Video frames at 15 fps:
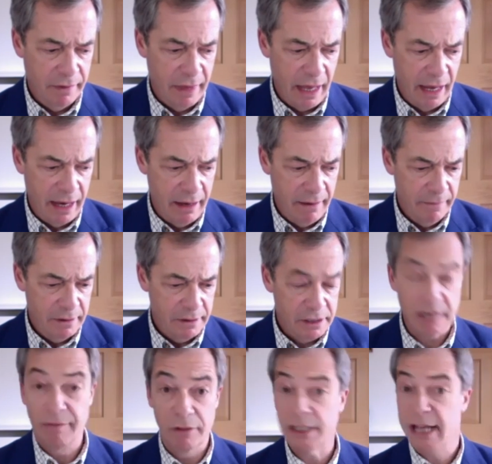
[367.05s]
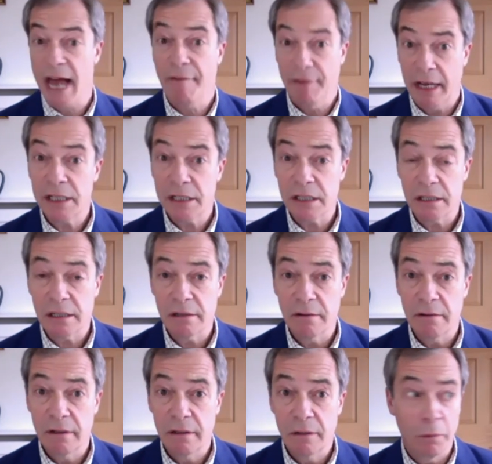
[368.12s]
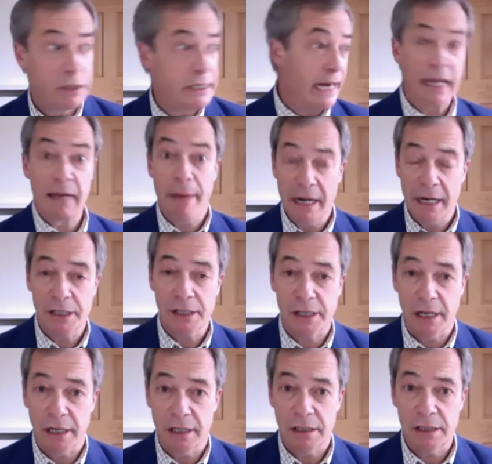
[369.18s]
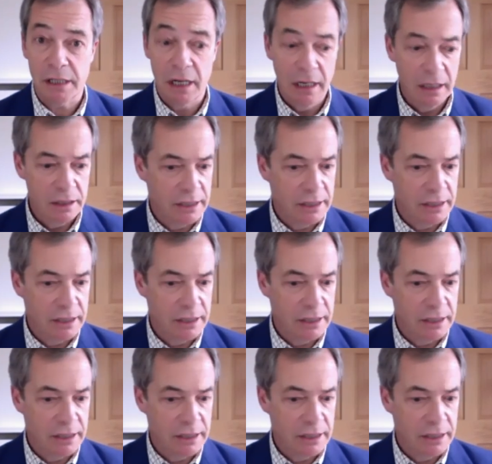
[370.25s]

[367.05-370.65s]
the civil service were telling ministers,